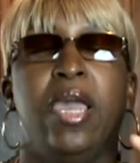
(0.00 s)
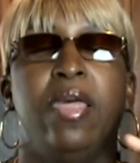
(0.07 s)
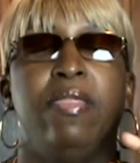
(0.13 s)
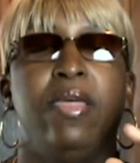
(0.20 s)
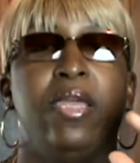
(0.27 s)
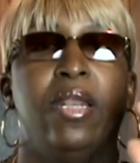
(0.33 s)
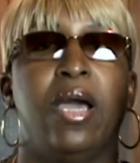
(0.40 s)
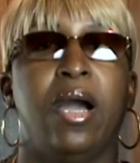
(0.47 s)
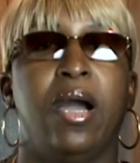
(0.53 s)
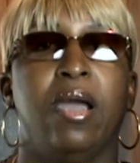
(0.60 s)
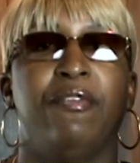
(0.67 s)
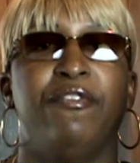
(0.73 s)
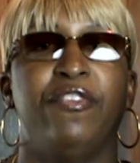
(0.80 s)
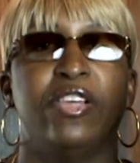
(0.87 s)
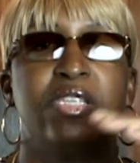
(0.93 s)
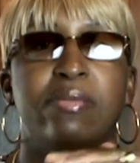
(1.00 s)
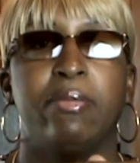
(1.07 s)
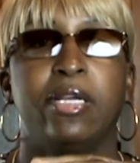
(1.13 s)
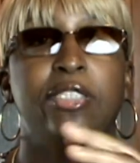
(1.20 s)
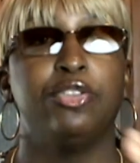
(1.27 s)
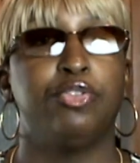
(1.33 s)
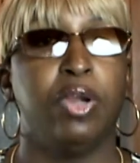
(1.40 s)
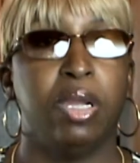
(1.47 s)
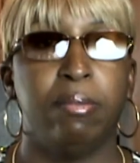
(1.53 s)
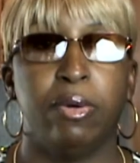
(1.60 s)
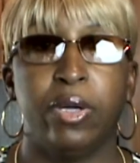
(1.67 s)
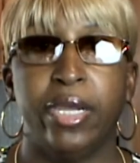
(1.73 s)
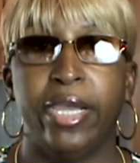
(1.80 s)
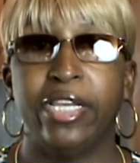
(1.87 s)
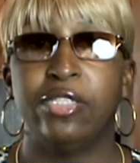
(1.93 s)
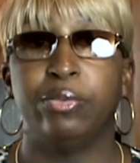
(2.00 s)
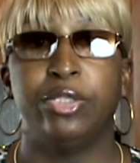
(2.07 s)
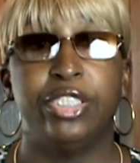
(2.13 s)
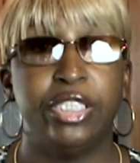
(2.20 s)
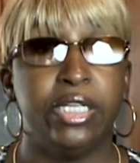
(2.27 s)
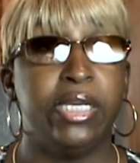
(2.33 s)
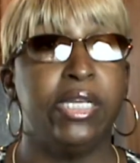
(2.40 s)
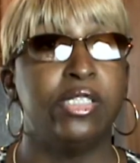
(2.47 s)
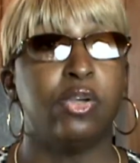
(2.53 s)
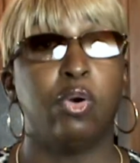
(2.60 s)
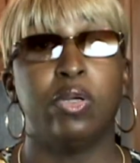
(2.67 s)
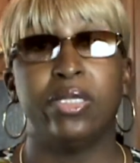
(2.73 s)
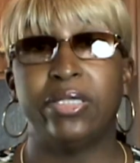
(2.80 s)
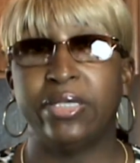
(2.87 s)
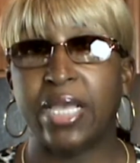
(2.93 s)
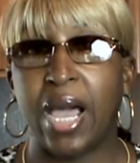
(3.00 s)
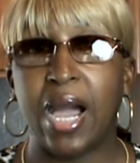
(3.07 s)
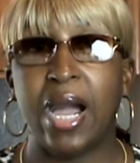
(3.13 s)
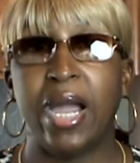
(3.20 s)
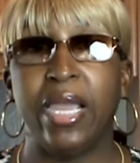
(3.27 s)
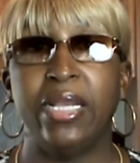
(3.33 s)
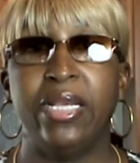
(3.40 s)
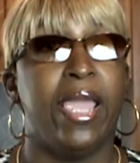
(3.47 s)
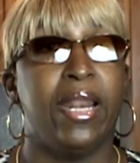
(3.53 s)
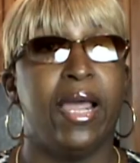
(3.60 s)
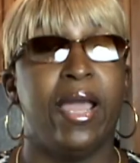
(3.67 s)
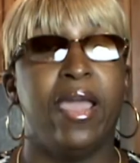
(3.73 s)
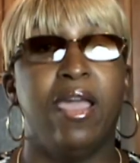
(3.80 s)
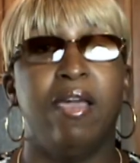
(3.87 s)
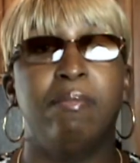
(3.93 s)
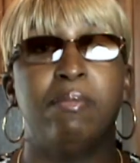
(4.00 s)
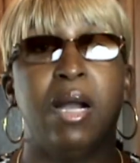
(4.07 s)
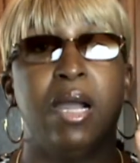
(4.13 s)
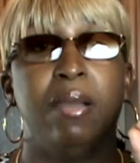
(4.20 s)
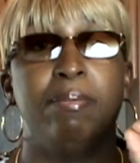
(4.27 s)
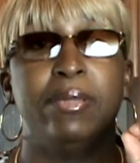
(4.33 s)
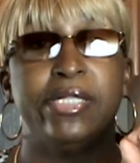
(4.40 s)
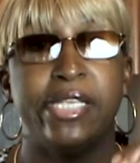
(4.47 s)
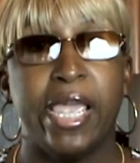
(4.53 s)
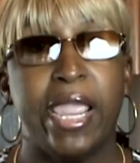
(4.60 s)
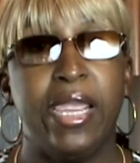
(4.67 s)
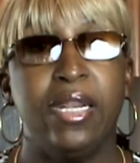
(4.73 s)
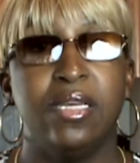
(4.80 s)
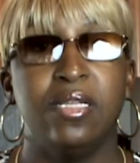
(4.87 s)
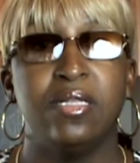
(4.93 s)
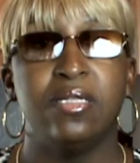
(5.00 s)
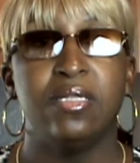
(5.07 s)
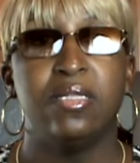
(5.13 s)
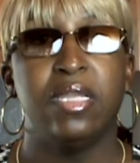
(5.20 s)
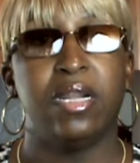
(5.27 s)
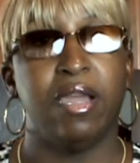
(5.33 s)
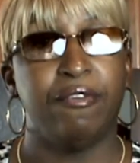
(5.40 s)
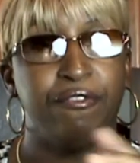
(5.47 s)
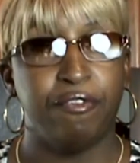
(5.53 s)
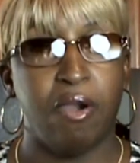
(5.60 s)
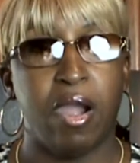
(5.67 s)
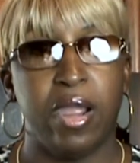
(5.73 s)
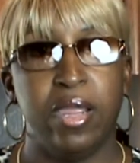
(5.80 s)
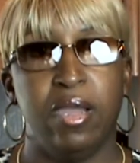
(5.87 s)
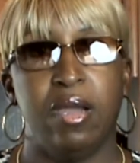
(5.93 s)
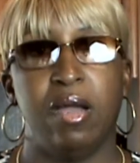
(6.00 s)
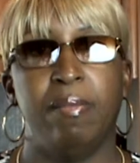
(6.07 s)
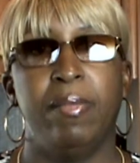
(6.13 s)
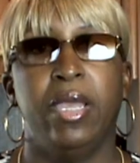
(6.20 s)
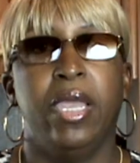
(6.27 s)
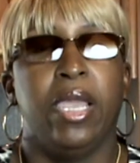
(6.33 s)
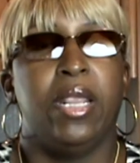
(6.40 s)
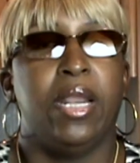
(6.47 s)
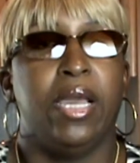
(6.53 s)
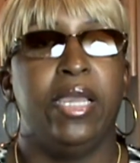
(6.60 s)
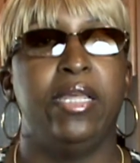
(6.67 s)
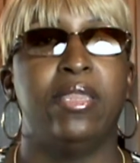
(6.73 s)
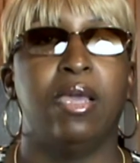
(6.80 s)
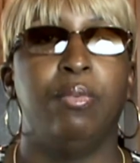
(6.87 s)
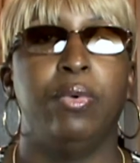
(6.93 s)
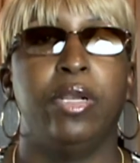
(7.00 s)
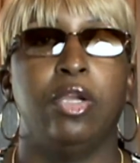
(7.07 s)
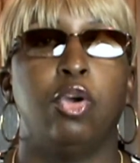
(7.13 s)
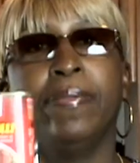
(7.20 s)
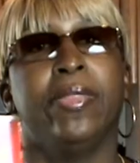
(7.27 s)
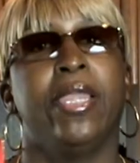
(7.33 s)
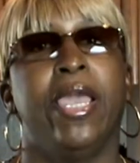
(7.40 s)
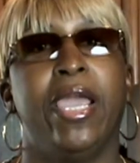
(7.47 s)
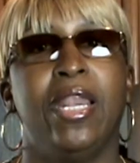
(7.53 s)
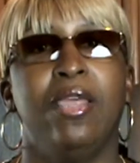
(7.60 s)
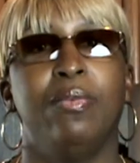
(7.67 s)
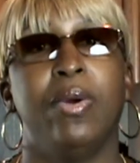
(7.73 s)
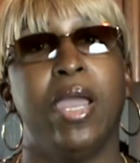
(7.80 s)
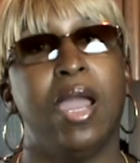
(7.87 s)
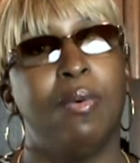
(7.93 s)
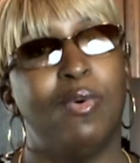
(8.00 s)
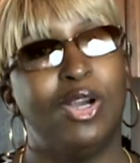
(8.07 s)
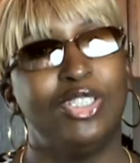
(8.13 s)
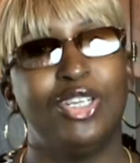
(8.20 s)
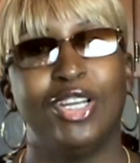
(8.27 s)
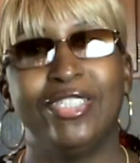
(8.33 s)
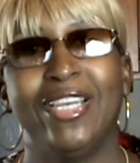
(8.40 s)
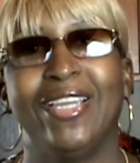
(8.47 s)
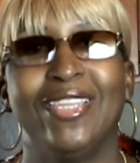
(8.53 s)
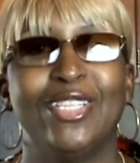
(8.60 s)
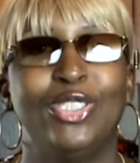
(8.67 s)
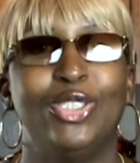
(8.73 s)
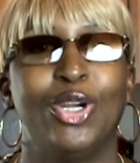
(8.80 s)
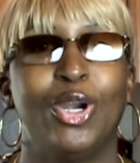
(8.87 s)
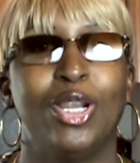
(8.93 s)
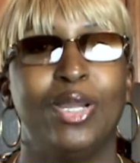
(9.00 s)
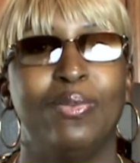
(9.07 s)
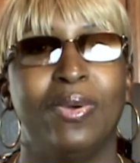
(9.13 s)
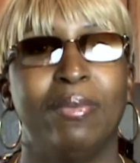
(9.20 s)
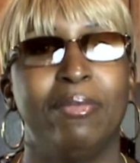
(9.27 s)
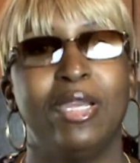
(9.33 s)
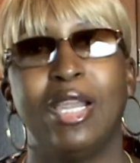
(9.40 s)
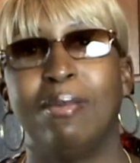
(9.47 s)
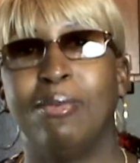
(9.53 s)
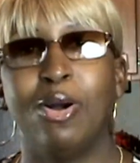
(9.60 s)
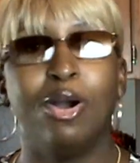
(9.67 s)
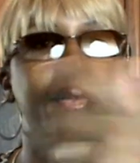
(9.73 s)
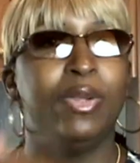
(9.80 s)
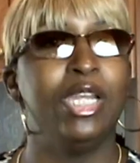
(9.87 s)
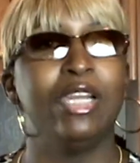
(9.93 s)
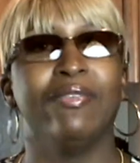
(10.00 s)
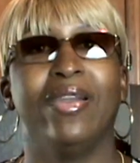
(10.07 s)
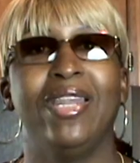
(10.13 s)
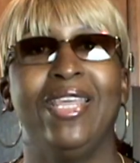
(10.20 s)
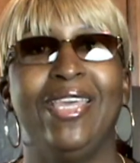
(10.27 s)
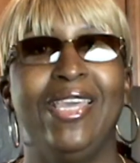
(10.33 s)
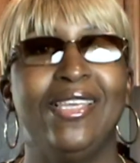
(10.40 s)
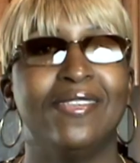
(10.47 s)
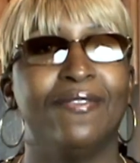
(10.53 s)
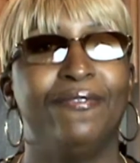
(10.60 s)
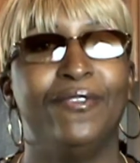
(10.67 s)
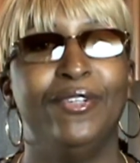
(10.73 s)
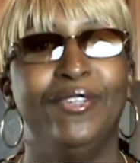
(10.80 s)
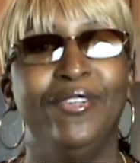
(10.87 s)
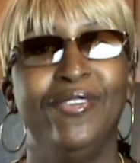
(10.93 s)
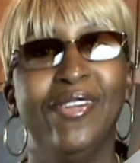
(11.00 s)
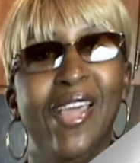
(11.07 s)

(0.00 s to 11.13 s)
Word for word: and then I fix my scrambled eggs with cheese on the side and I have my potatoes that I fry up and I eat that with it. Anyway, I want y'all to take this journey with me. Come on, we get ready to eat some food.